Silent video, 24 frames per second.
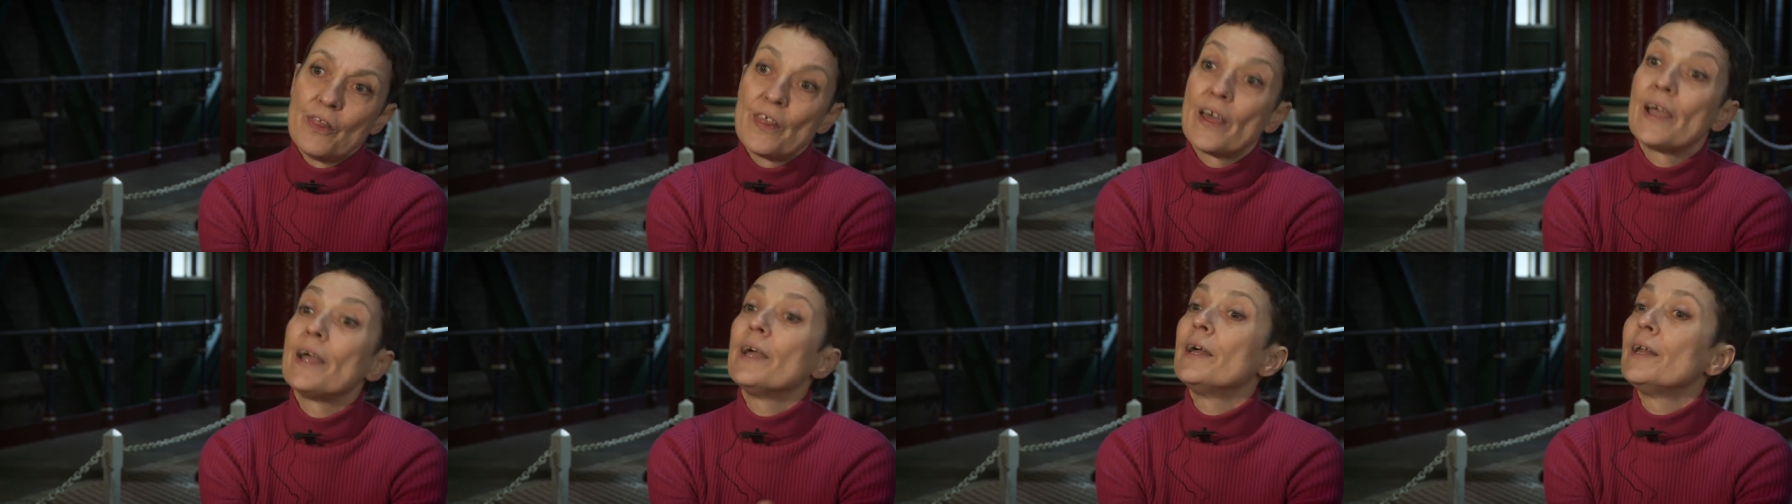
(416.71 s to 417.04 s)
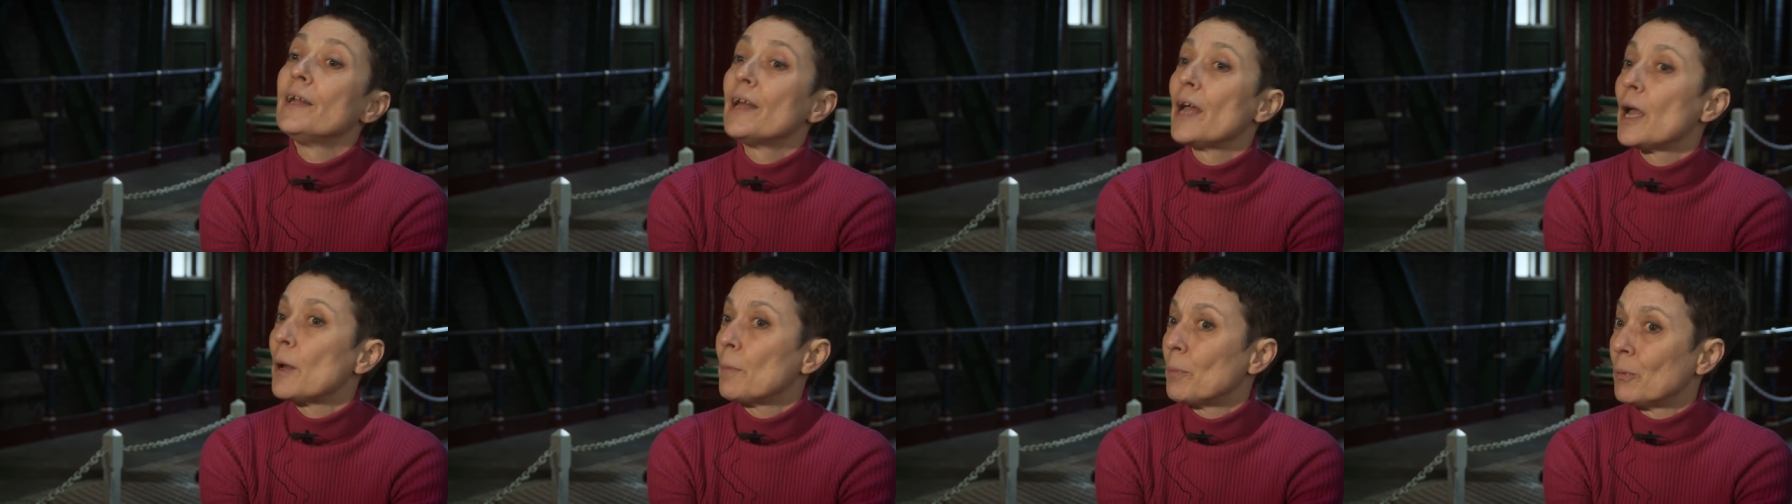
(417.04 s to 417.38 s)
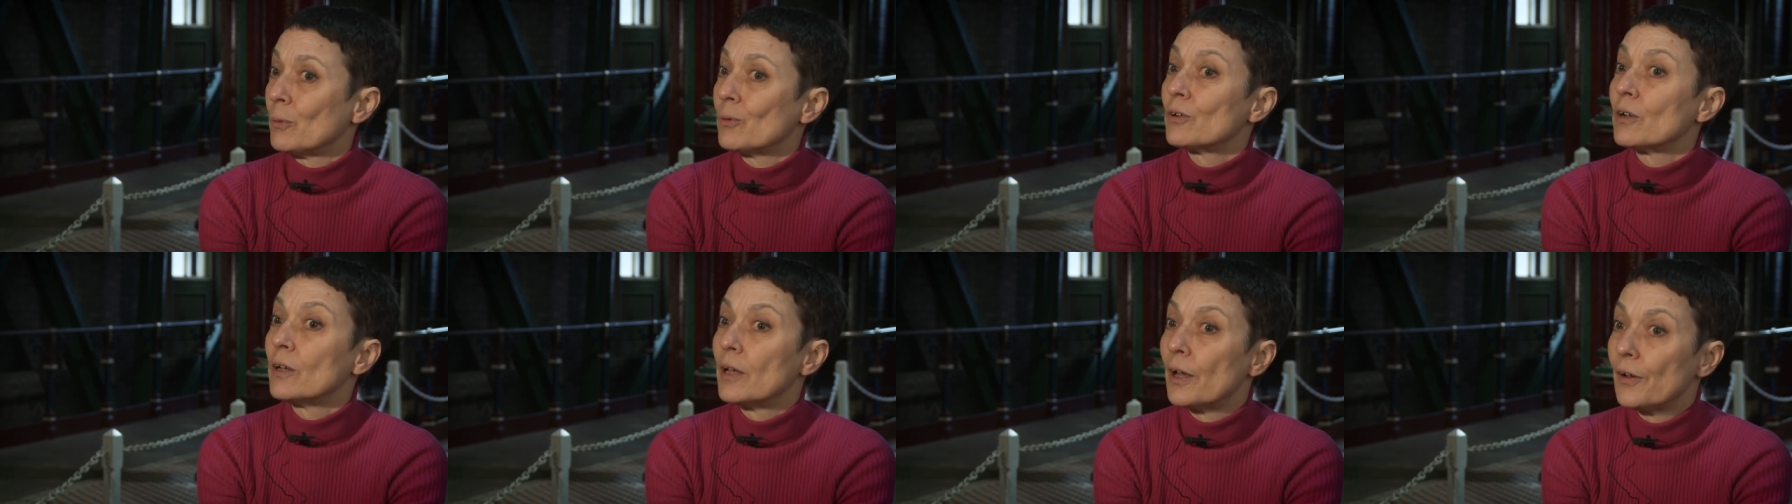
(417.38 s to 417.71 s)
they
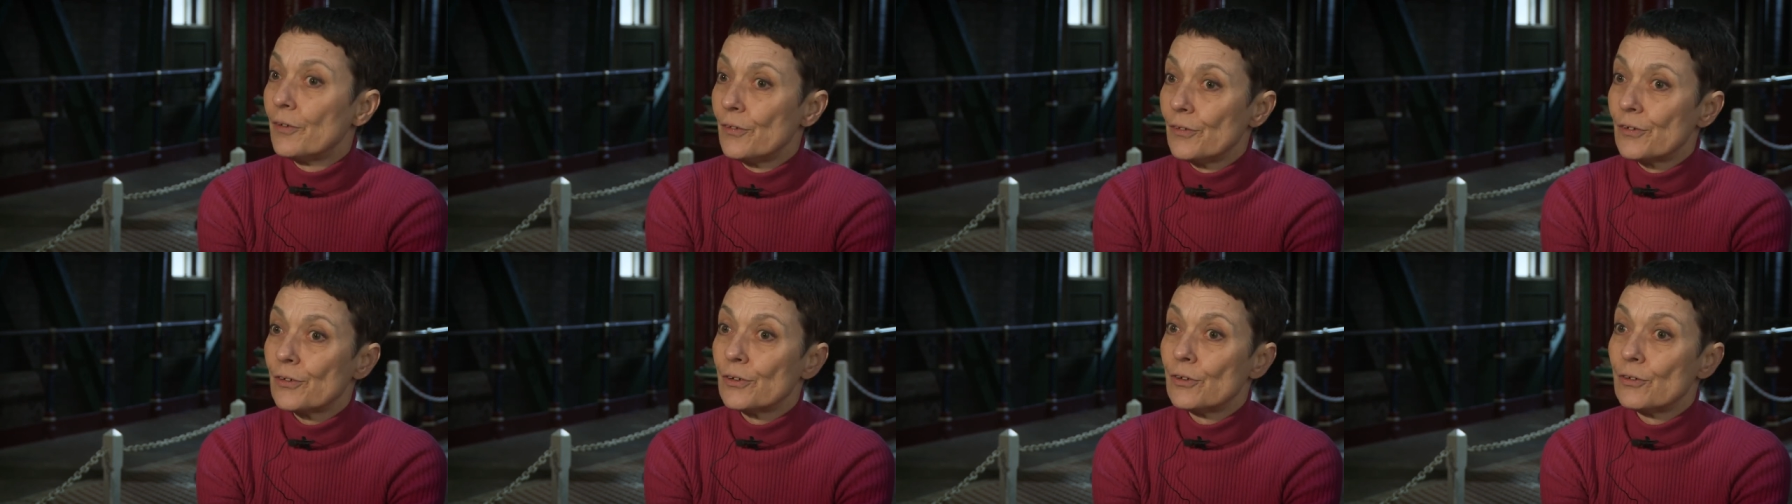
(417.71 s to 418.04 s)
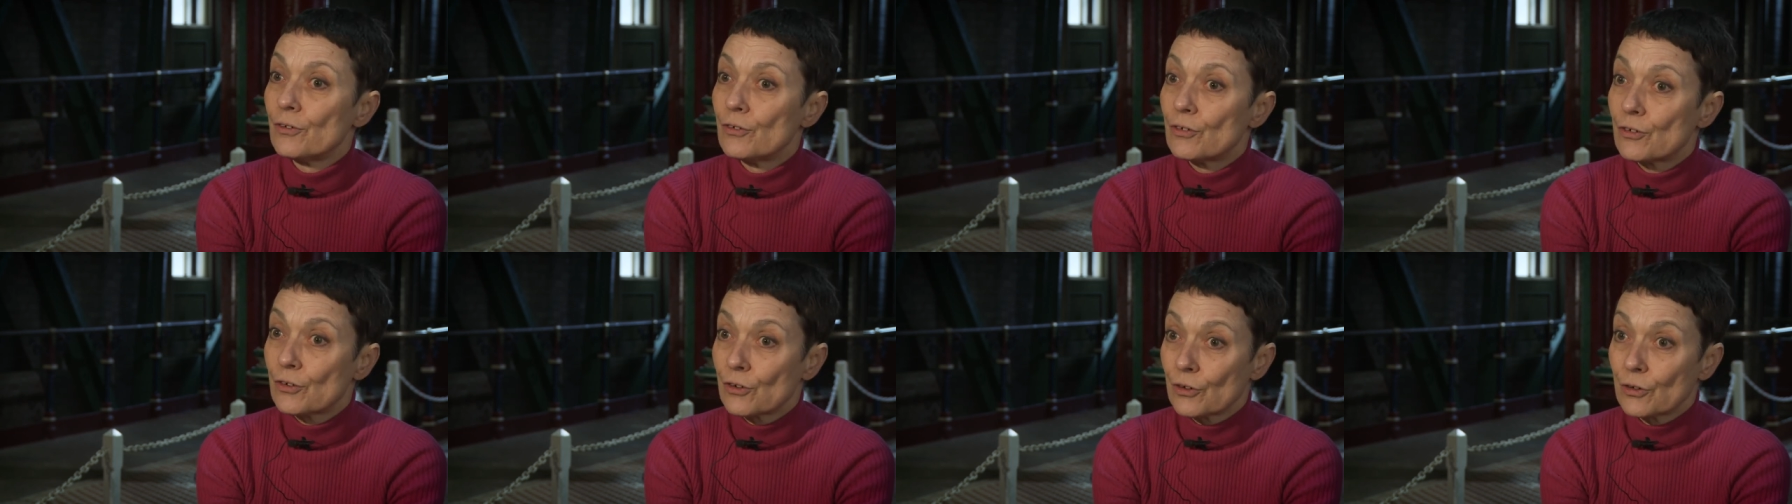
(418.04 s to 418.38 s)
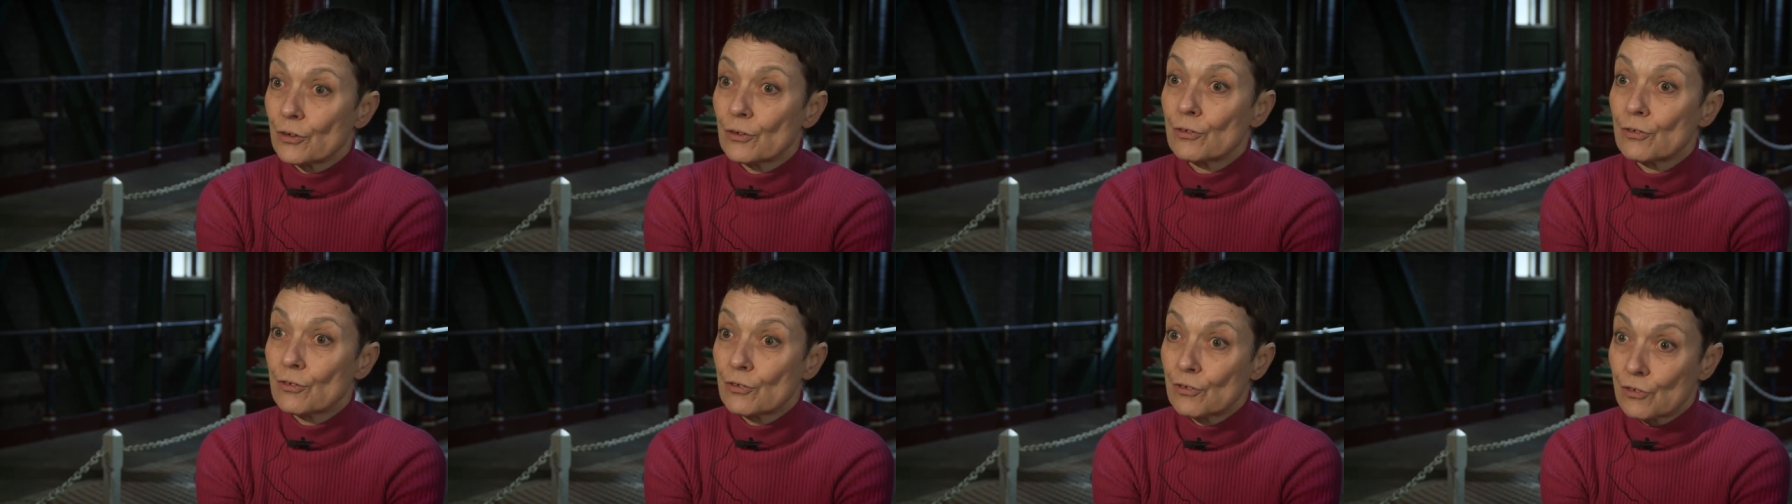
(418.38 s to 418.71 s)
enabled London
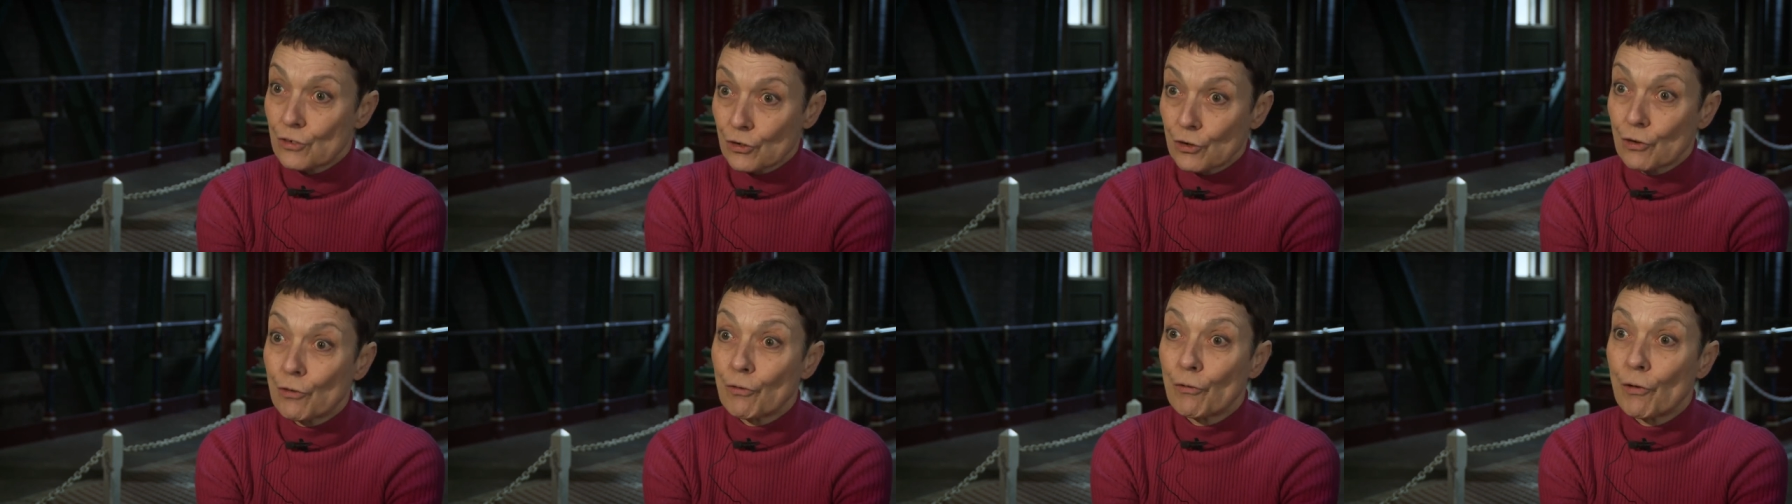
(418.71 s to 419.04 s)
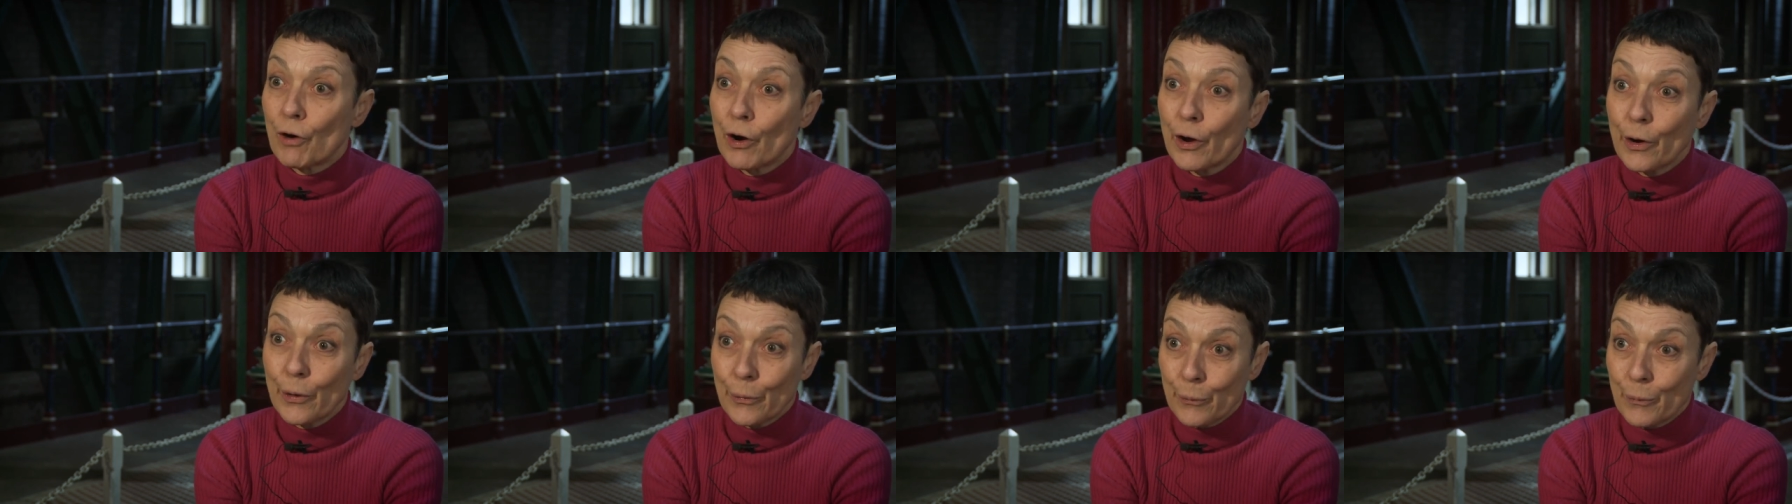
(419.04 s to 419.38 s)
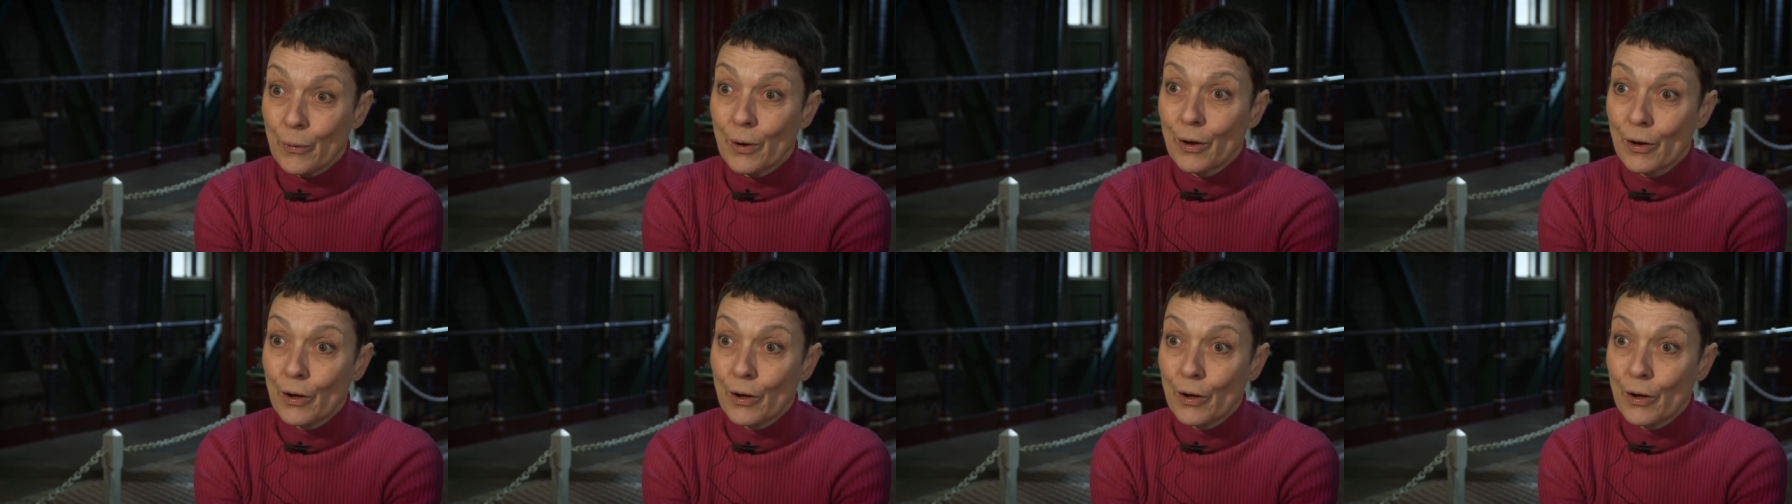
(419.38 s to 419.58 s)
to to grow,